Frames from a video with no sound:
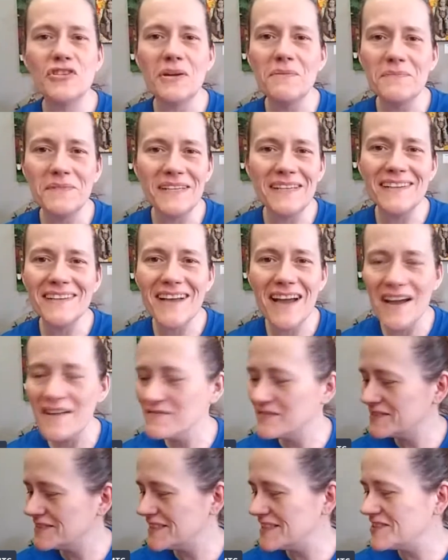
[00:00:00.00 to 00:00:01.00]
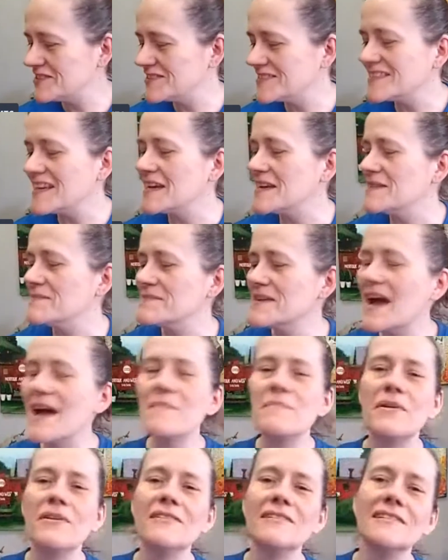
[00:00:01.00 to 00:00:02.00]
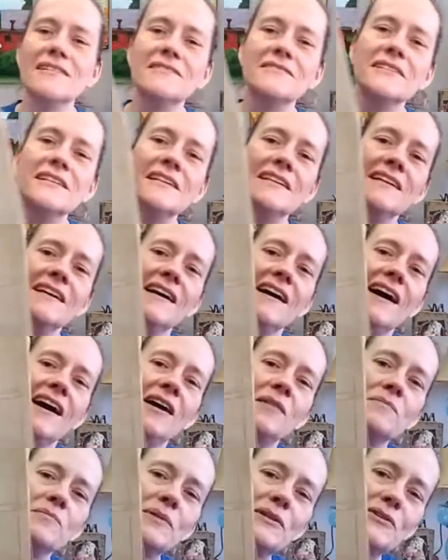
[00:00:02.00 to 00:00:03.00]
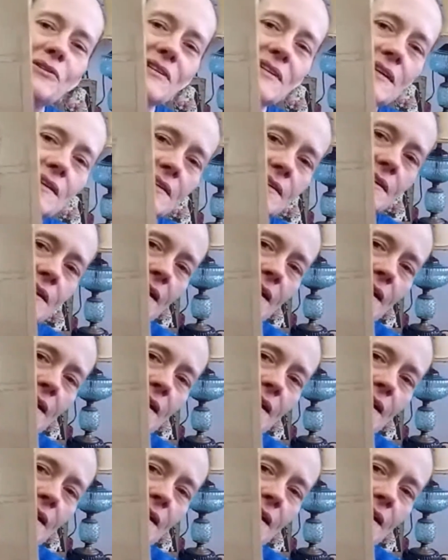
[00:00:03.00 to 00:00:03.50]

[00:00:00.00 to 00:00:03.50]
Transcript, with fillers: Jumping into conversations I am not part of. Uh, but look at